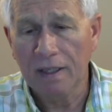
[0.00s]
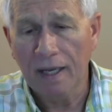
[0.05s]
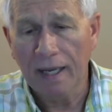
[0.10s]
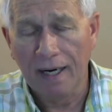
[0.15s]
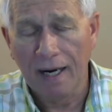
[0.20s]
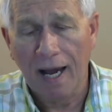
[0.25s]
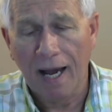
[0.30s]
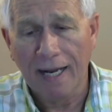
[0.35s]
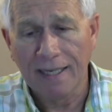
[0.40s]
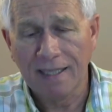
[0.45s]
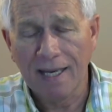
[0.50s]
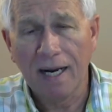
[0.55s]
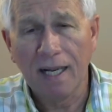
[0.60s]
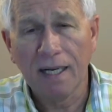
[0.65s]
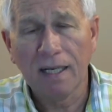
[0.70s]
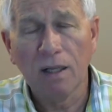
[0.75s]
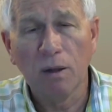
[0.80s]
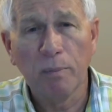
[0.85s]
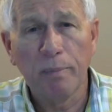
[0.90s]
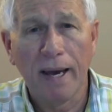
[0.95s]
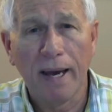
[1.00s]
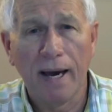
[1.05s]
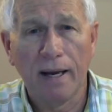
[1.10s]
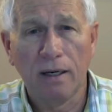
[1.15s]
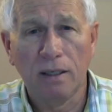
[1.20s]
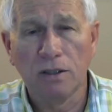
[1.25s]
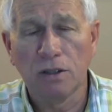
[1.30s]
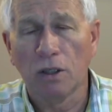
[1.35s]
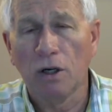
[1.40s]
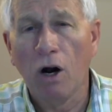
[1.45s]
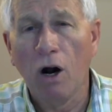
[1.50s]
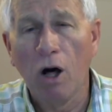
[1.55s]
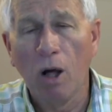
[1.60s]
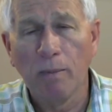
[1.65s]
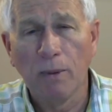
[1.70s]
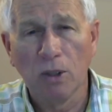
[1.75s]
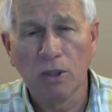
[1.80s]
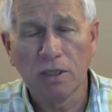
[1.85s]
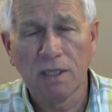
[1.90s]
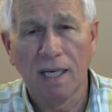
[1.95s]
identical patterns or
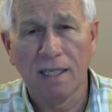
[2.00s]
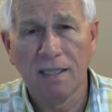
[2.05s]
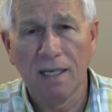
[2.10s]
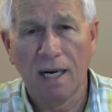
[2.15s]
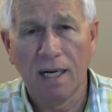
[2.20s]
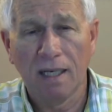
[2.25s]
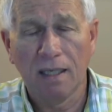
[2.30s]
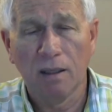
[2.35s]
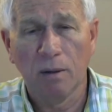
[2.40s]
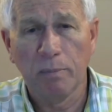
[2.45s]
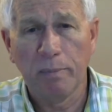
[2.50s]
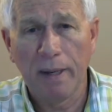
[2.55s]
almost identical